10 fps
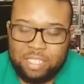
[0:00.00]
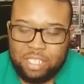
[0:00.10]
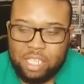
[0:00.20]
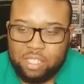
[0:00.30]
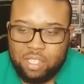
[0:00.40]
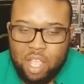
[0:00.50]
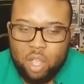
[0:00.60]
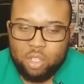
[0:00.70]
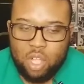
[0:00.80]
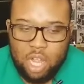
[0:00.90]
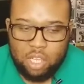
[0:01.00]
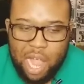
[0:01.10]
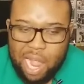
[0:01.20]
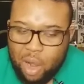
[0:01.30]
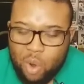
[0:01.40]
just an
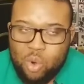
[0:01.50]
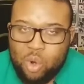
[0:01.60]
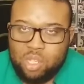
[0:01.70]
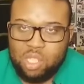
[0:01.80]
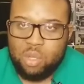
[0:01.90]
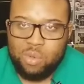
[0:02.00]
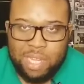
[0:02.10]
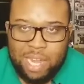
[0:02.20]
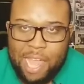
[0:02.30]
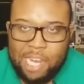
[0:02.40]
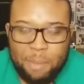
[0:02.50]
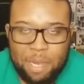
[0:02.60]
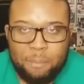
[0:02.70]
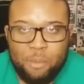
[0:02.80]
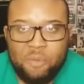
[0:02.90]
hour or two in an animated
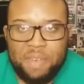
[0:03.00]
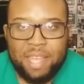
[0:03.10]
movie,